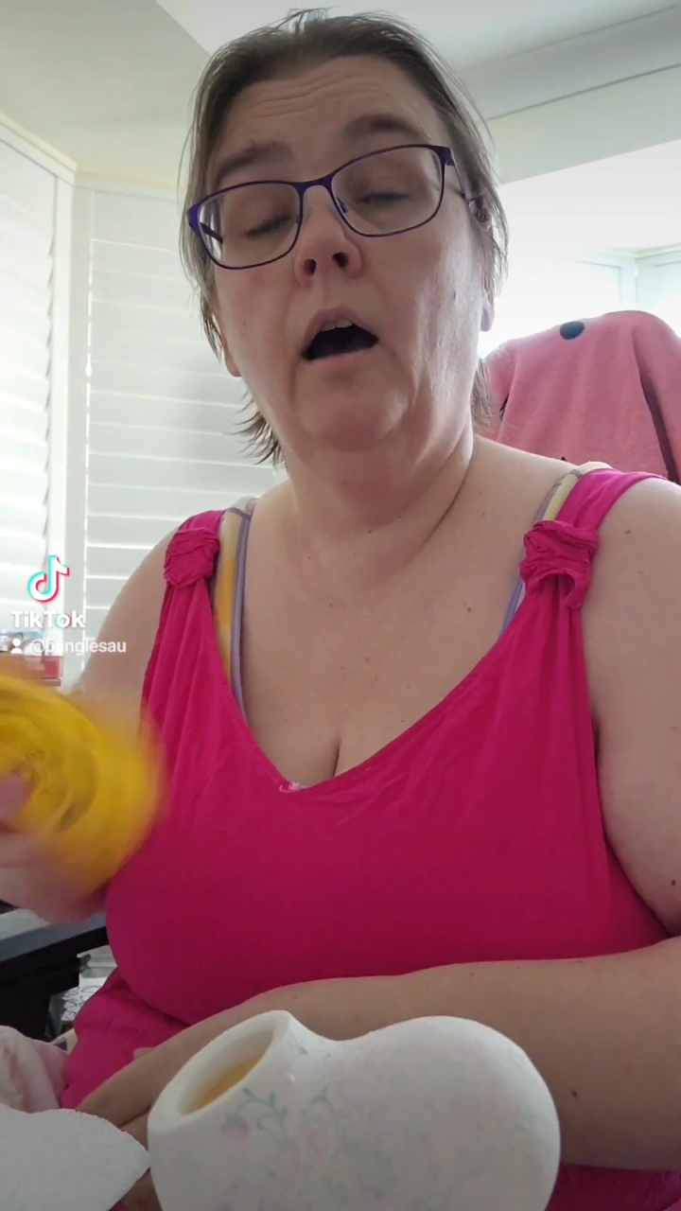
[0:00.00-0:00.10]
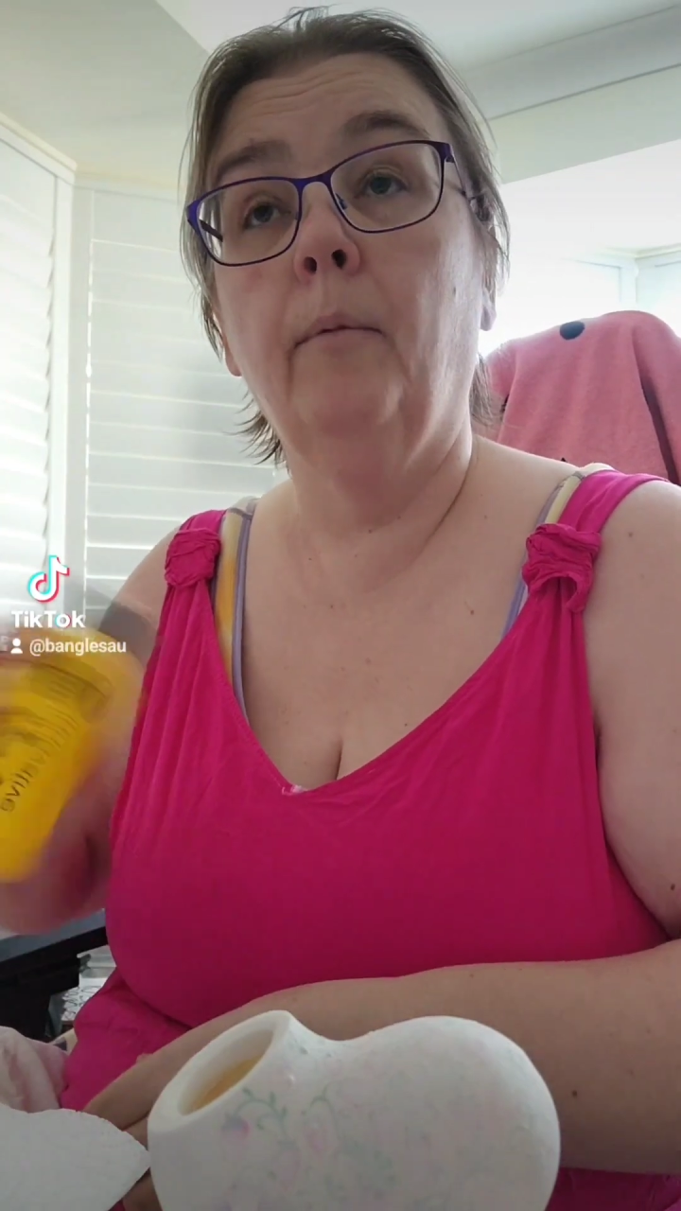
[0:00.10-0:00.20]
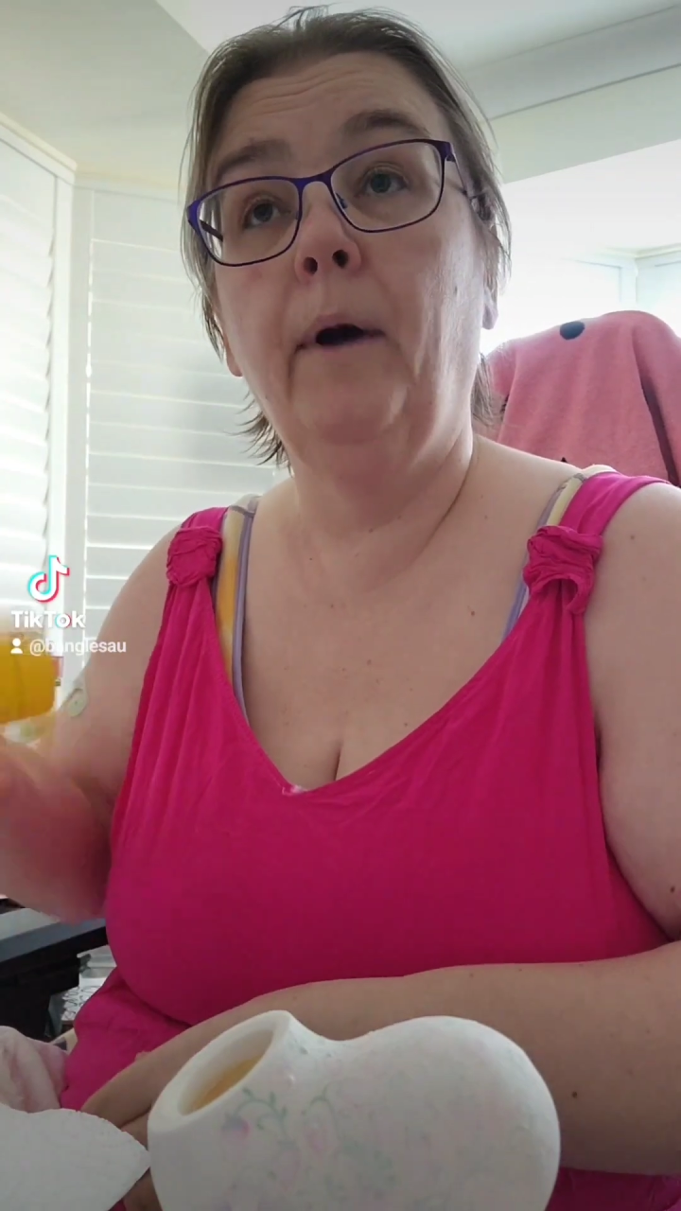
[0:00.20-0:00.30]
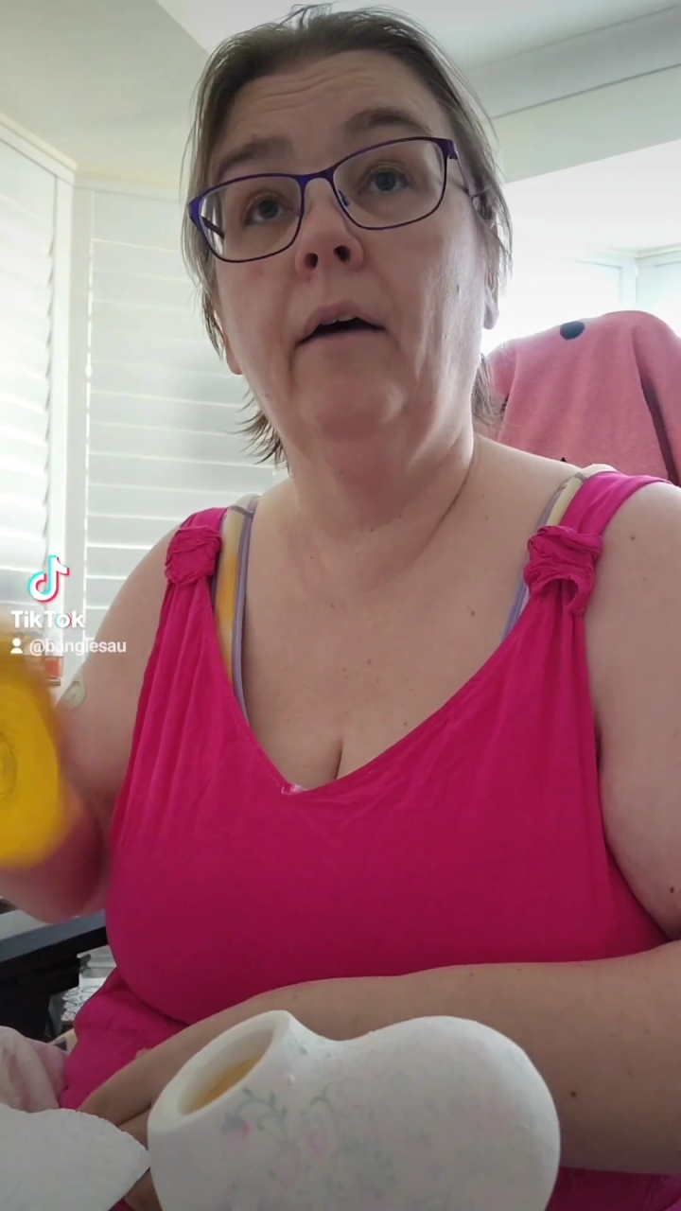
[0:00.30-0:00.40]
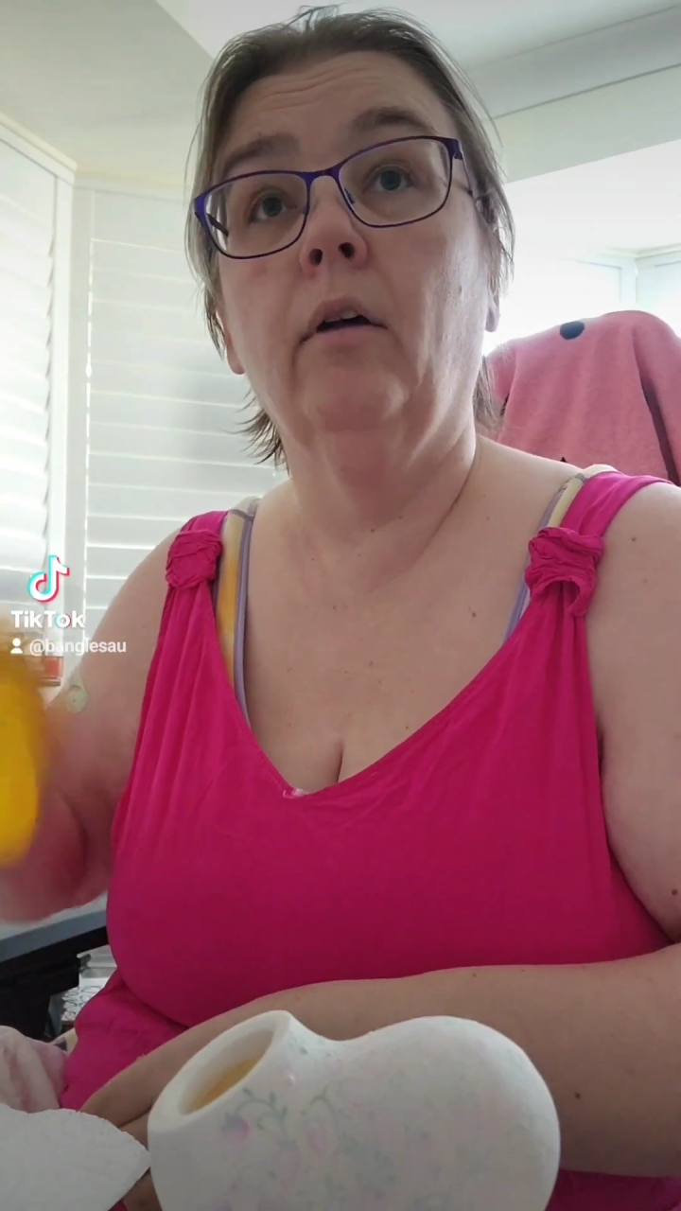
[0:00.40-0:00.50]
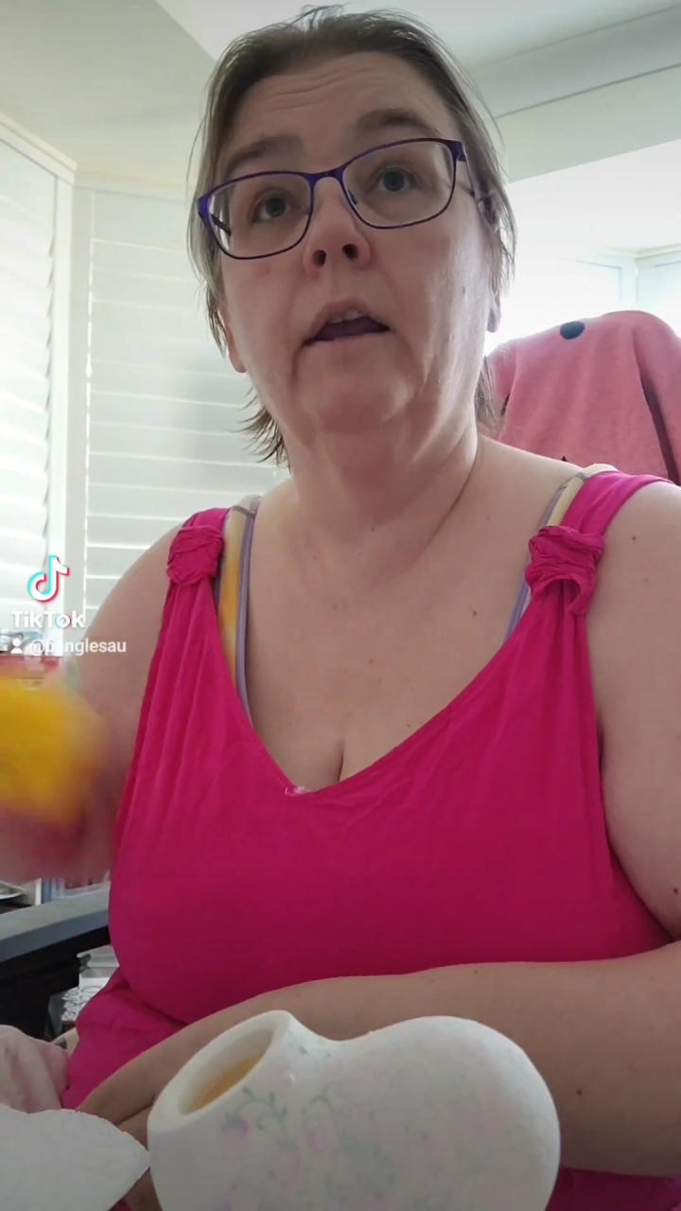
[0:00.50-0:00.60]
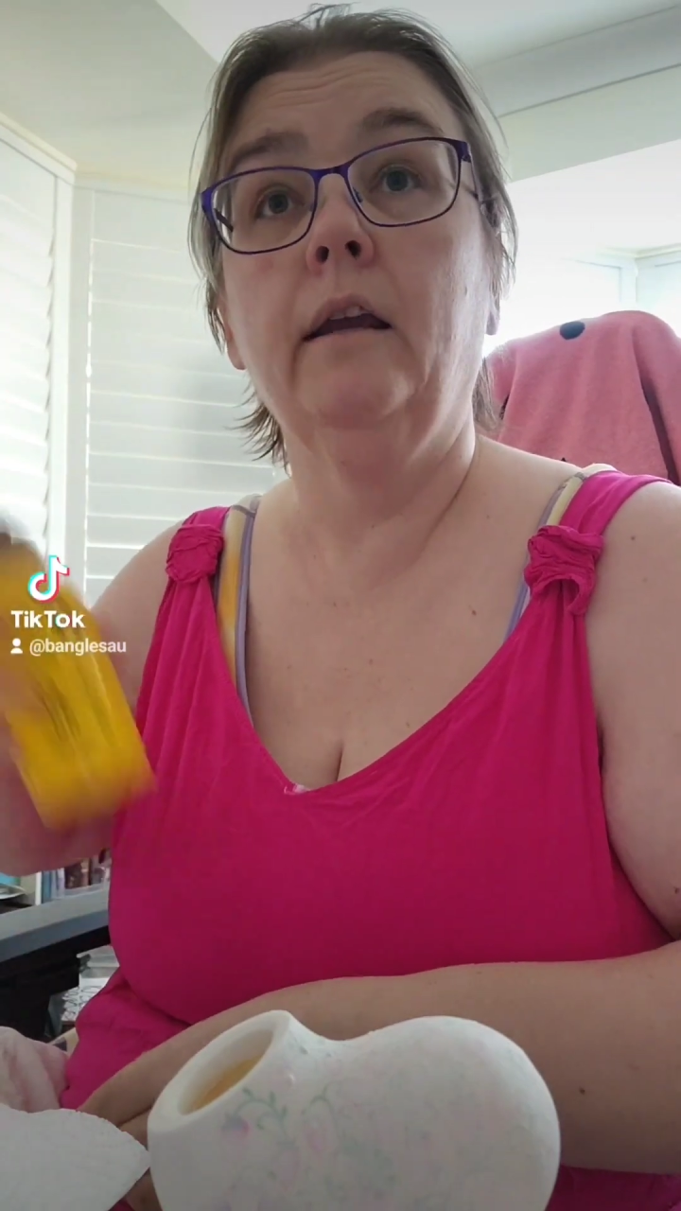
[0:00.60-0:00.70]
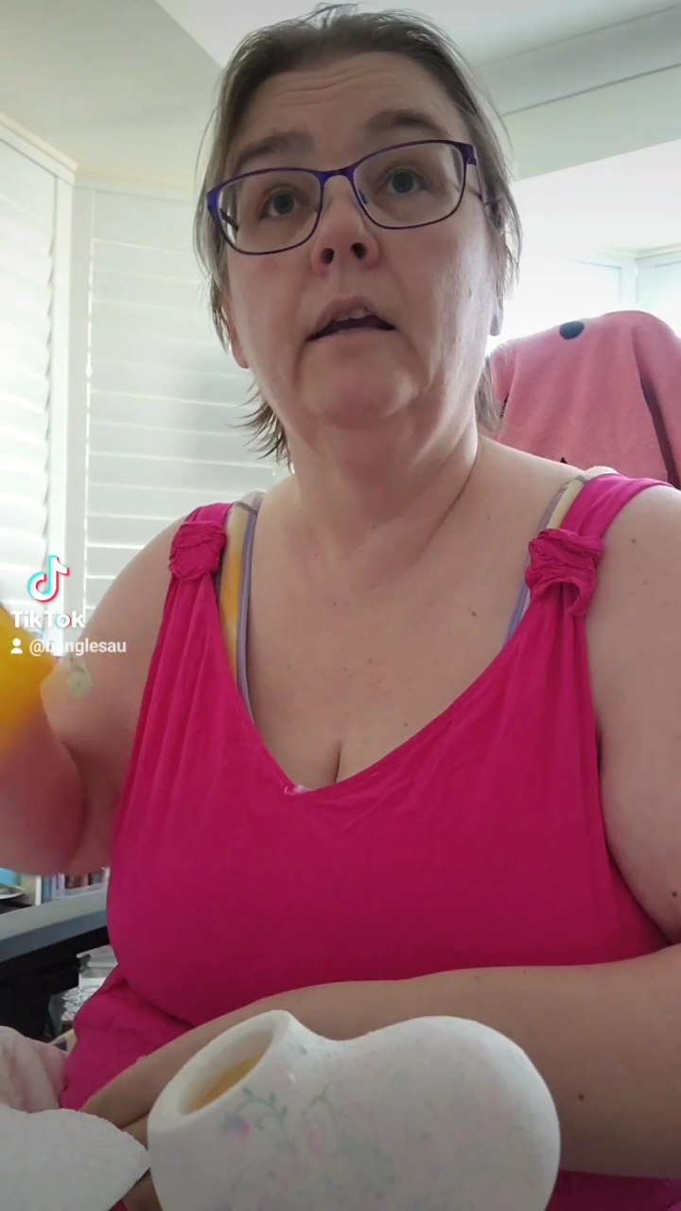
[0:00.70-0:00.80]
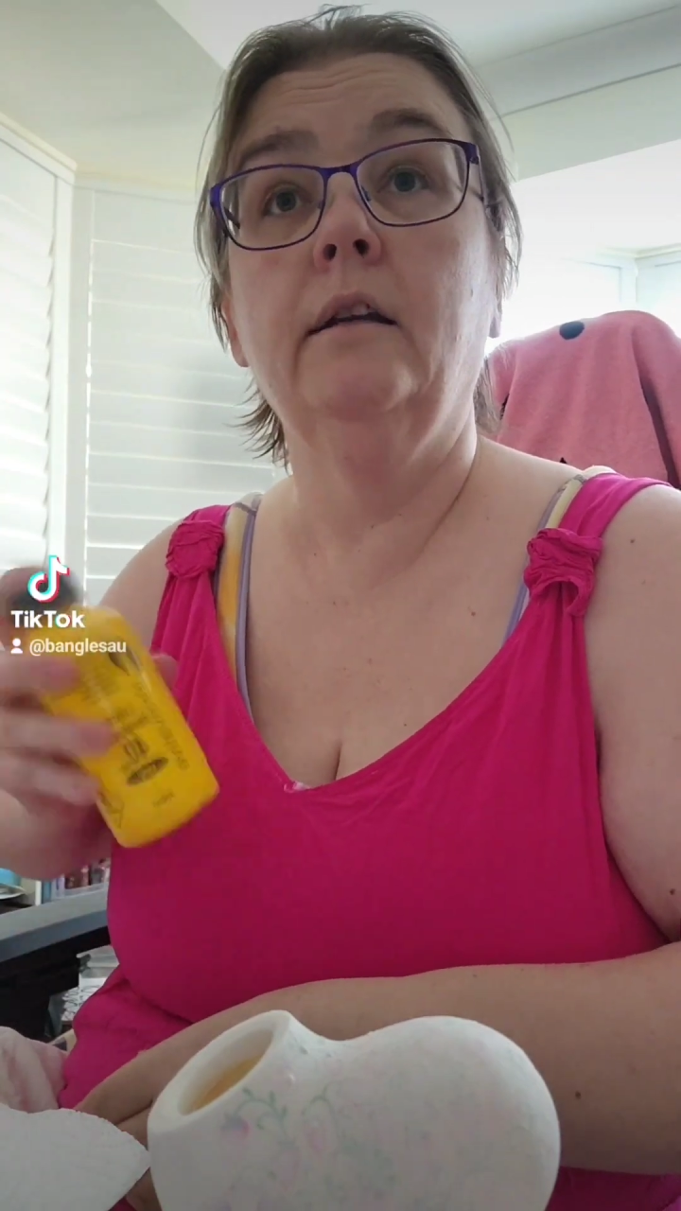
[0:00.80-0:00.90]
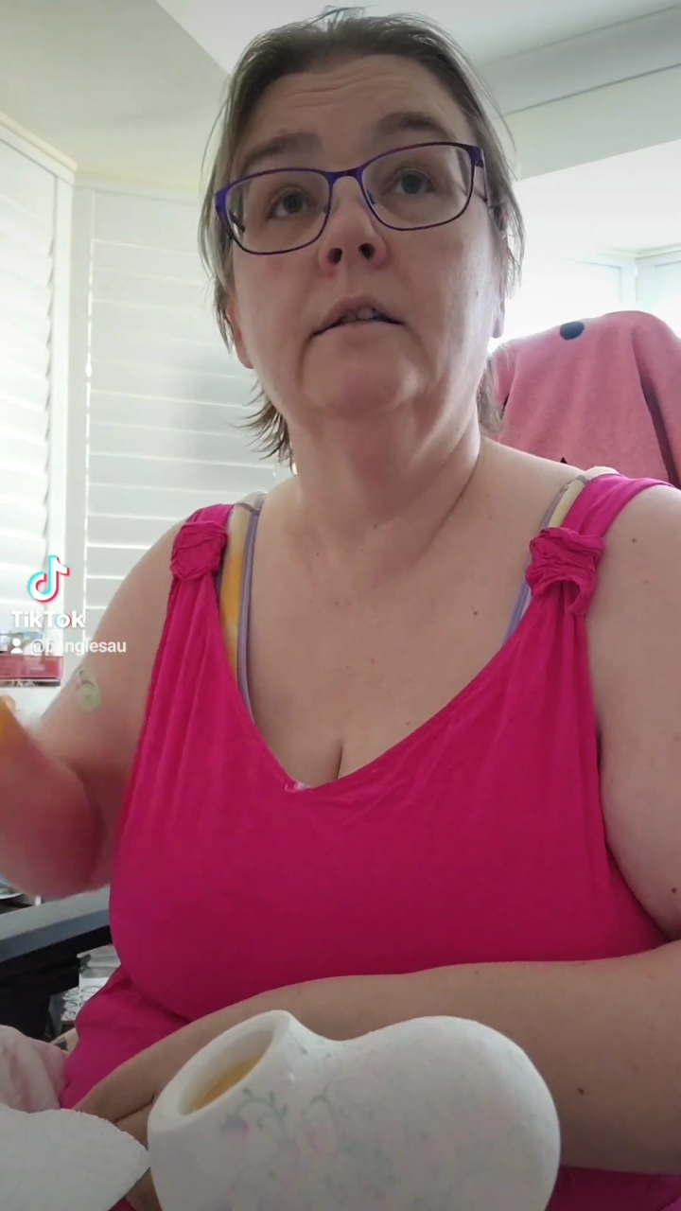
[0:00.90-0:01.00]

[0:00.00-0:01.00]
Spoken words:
Apparently it